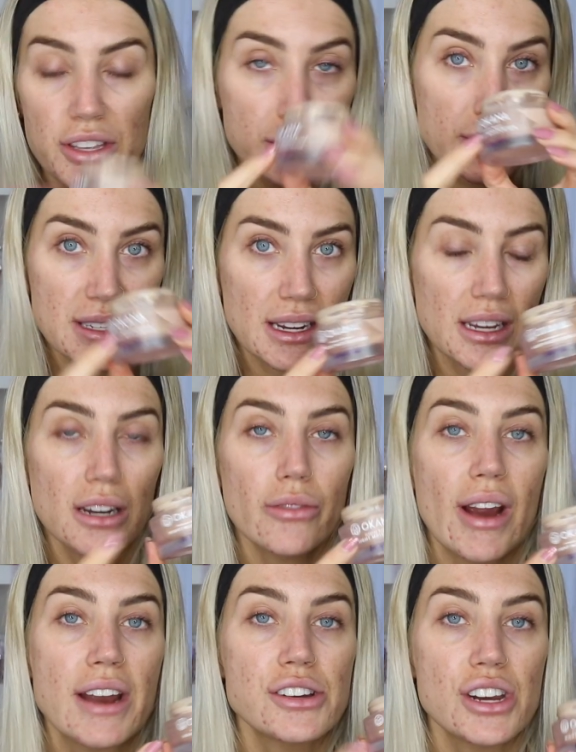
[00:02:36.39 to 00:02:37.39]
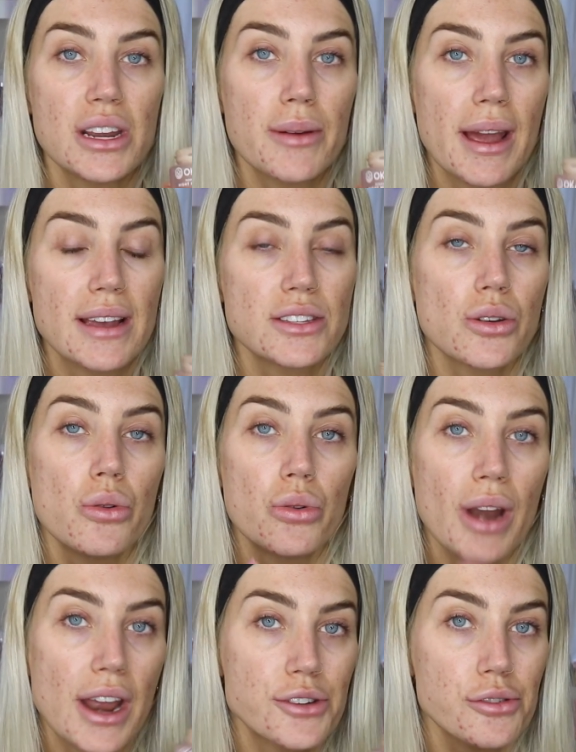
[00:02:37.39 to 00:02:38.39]
This particular range anyway is all
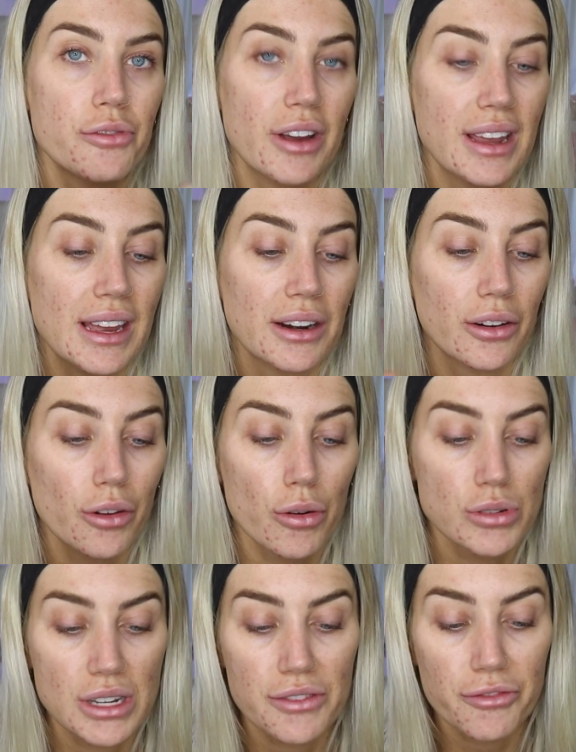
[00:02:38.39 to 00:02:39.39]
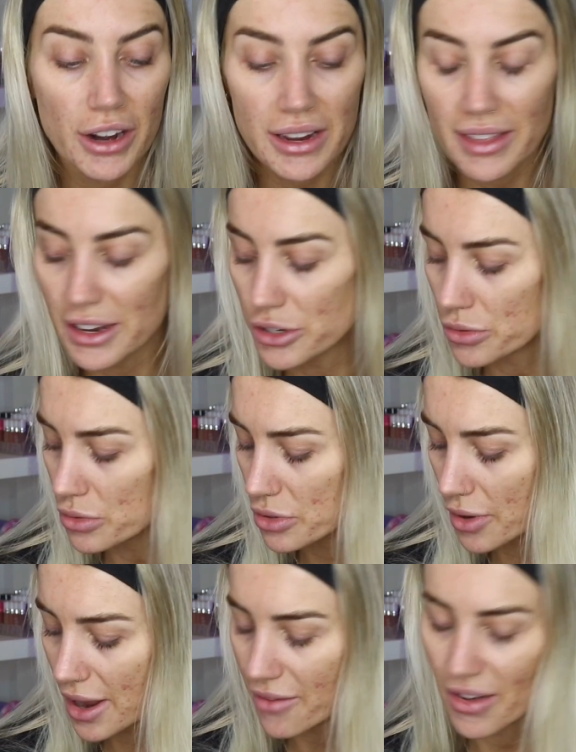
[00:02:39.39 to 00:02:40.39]
natural, vegan and cruelty free. They do
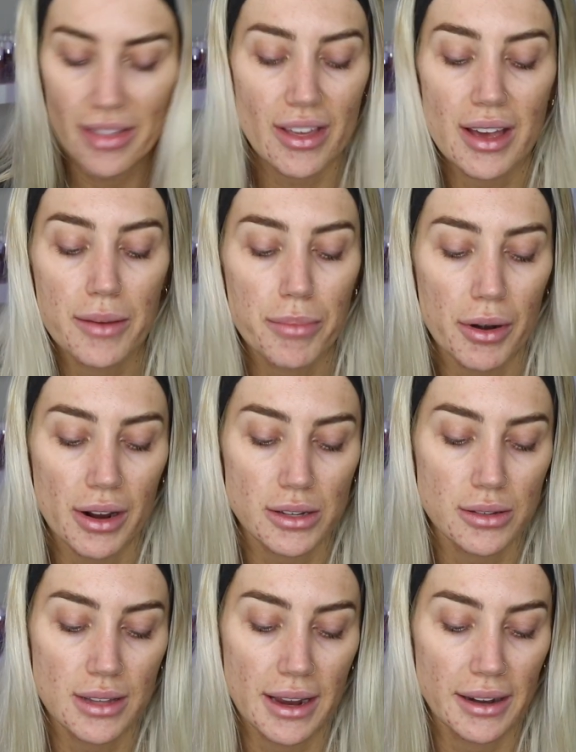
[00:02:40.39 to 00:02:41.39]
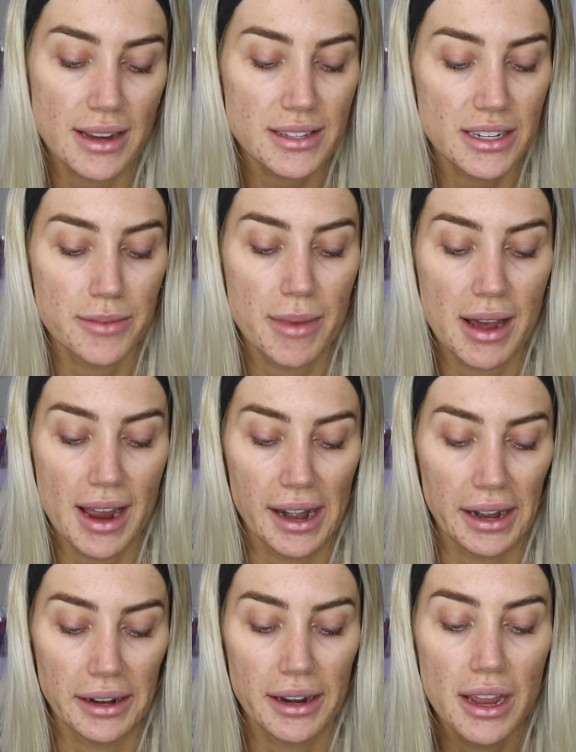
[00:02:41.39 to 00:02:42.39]
also have other products with like
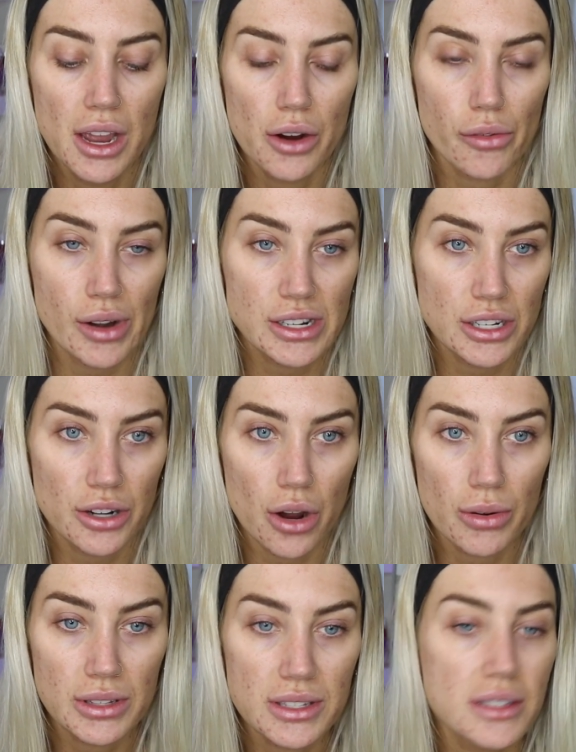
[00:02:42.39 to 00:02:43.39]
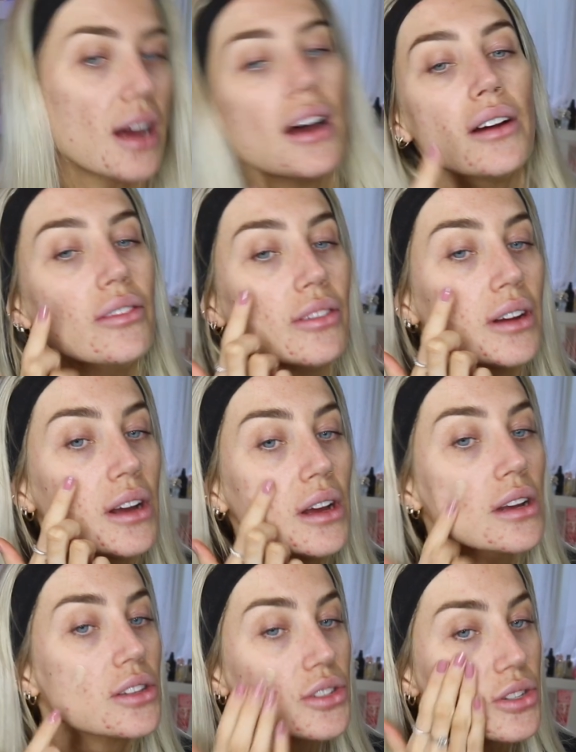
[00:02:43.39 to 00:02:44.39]
niacinamide and retinol and stuff,
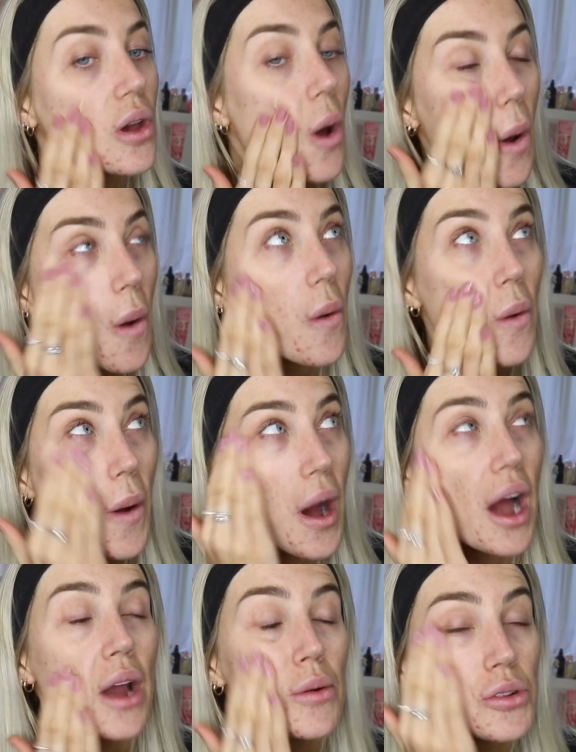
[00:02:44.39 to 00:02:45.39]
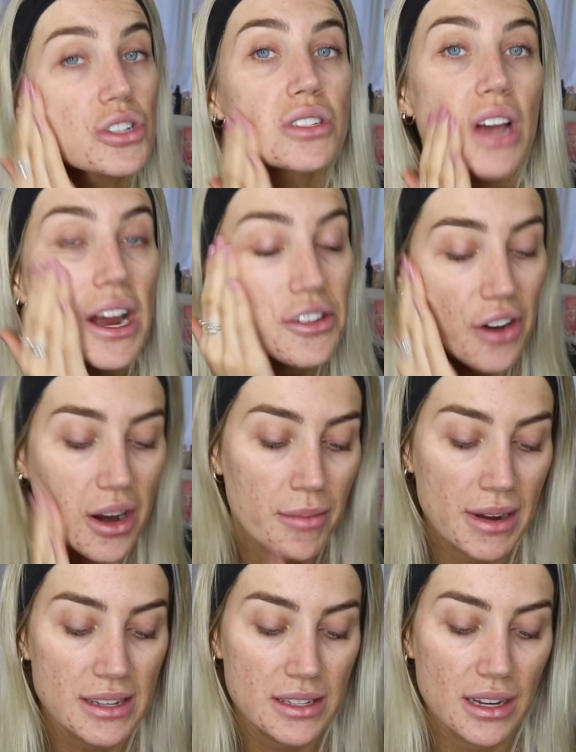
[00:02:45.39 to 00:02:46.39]
so I will just hydrate
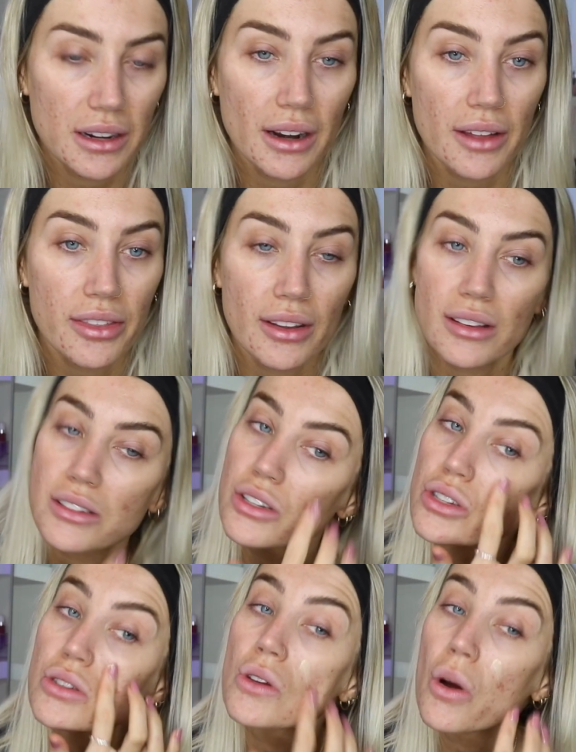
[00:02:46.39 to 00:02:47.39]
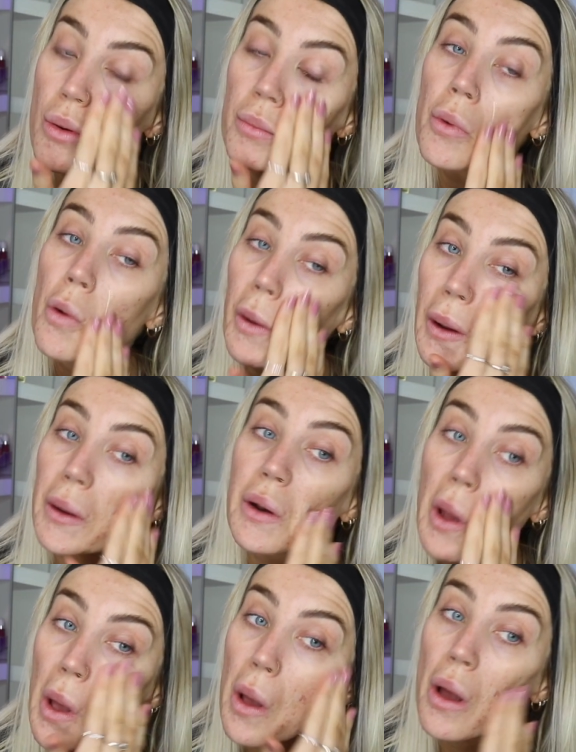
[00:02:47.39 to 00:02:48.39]
my skin, and I think this is so important
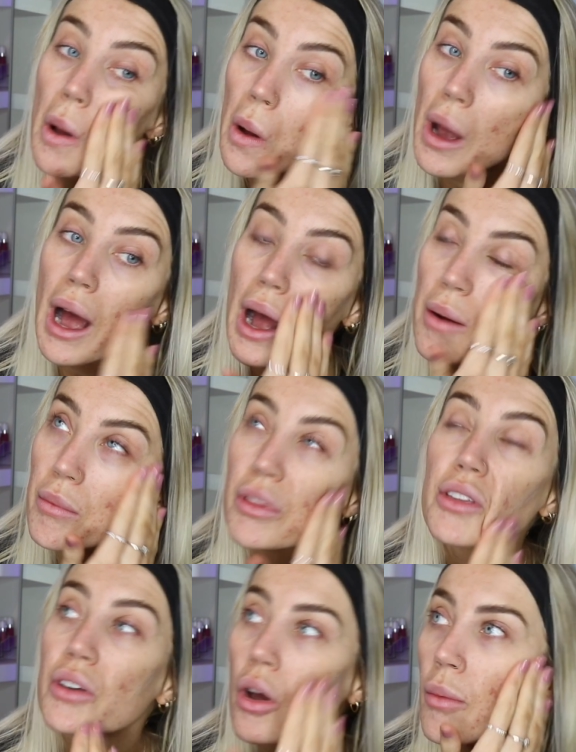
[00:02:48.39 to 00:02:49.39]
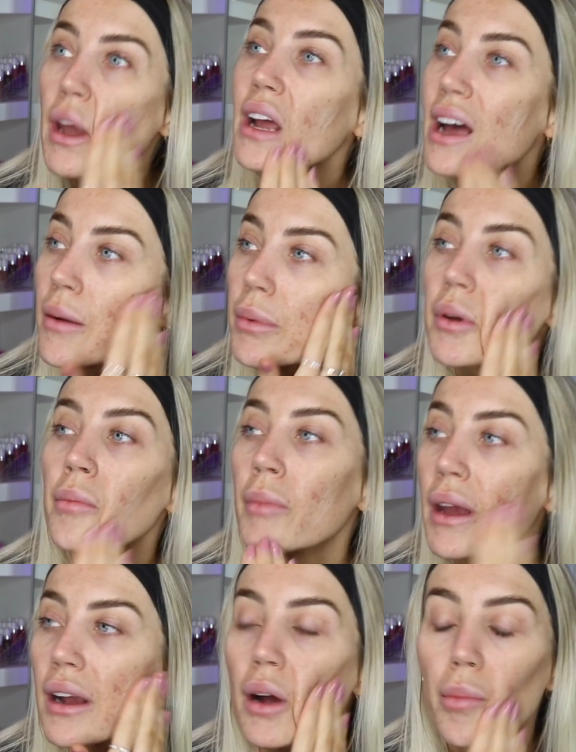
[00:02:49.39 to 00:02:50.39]
with the no
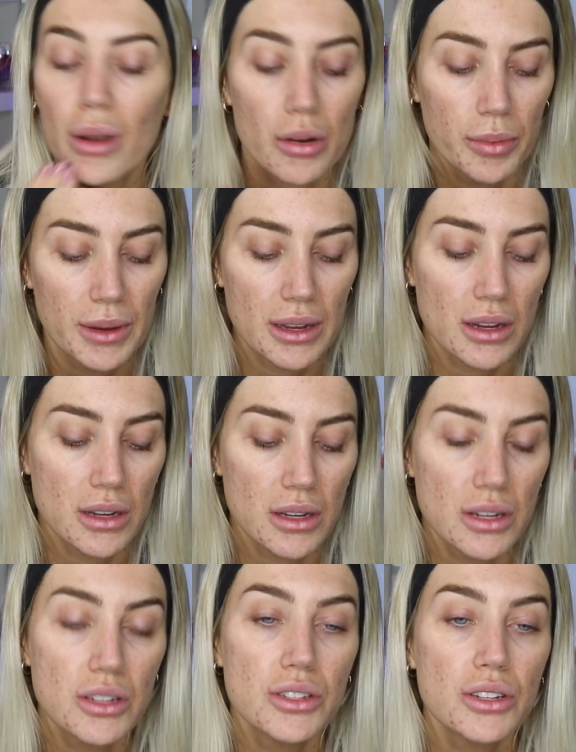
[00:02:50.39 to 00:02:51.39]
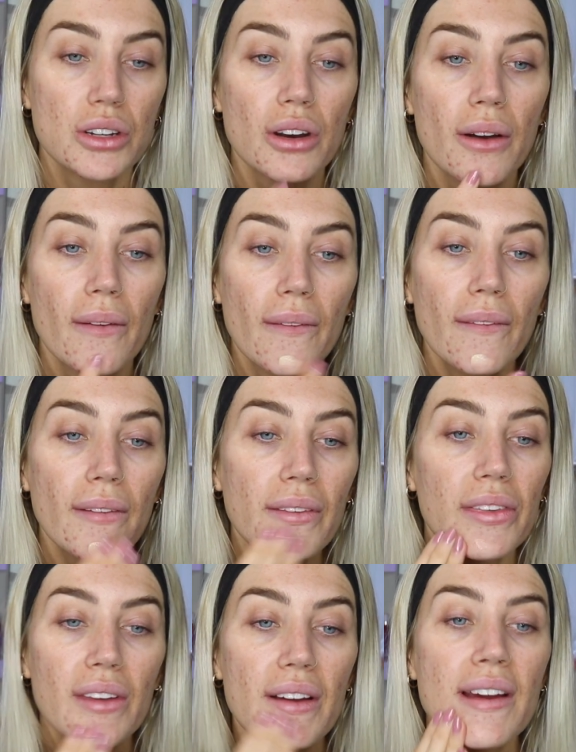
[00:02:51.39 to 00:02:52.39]
makeup look, because you know your
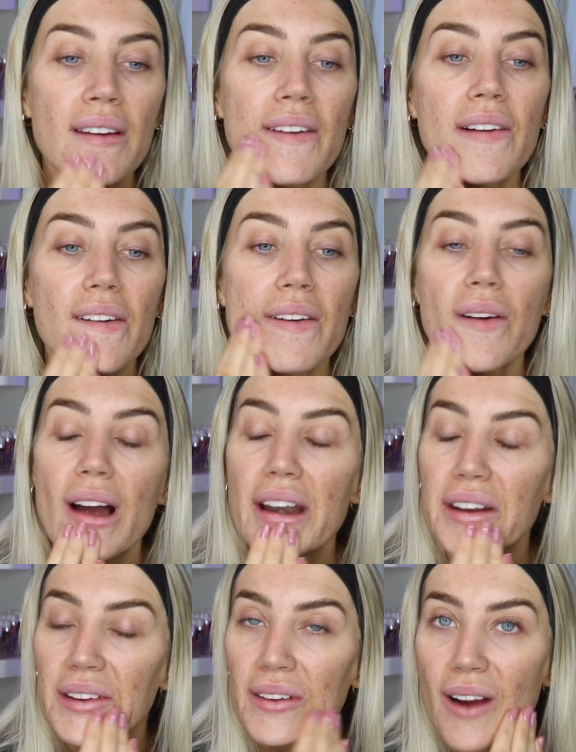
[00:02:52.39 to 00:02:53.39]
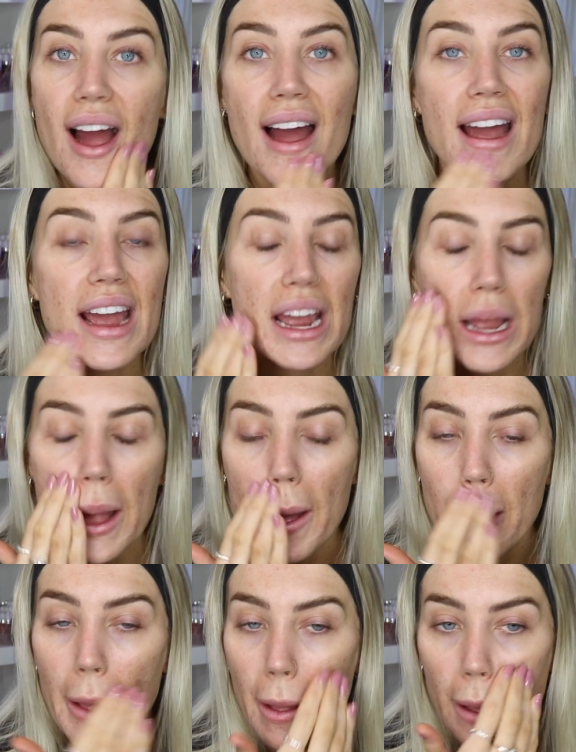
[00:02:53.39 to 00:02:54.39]
skin can look quite dry
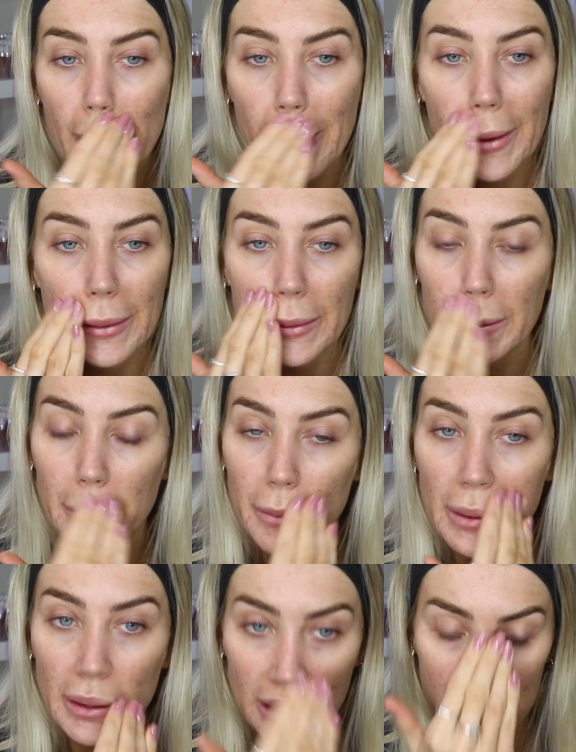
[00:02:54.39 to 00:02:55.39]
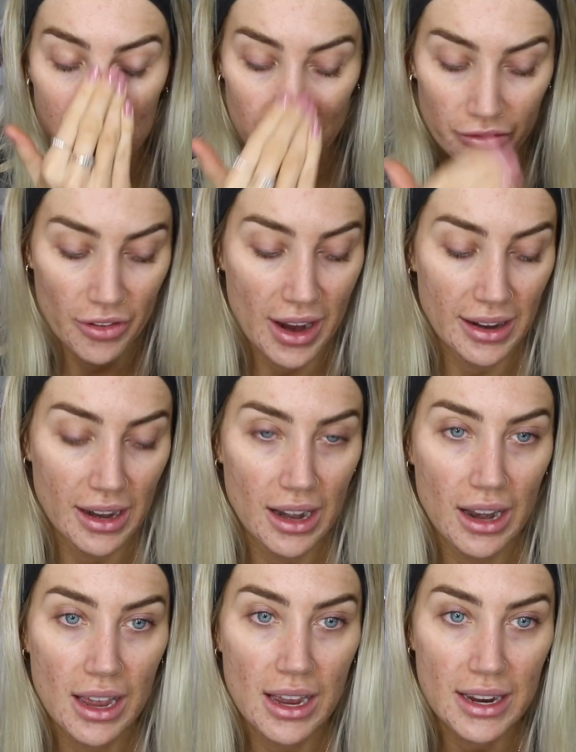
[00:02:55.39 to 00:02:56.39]
and you don't want any fine
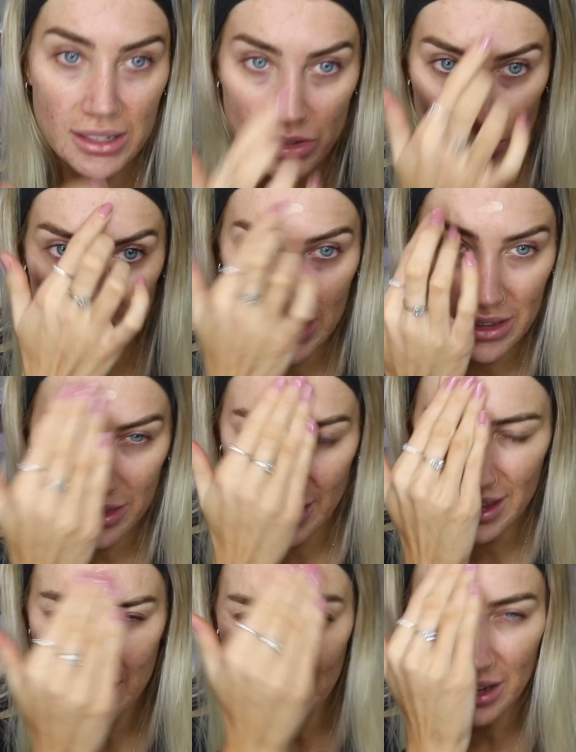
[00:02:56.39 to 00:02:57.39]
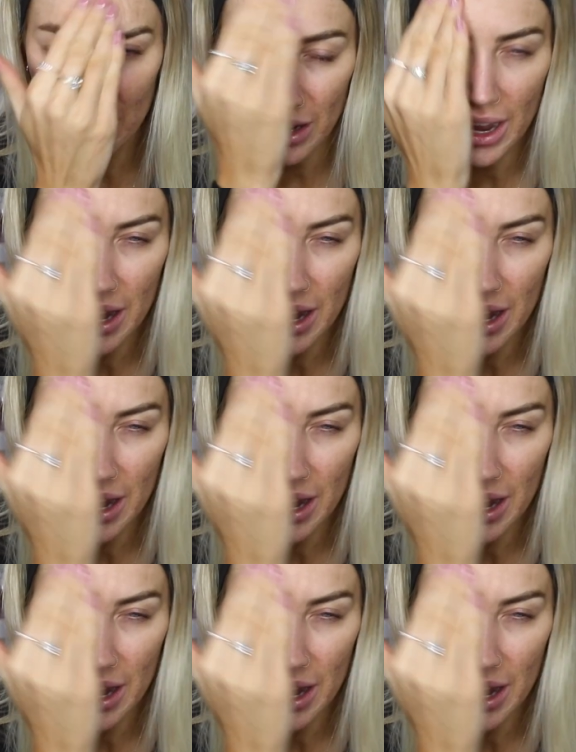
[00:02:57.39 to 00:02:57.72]
lines or anything,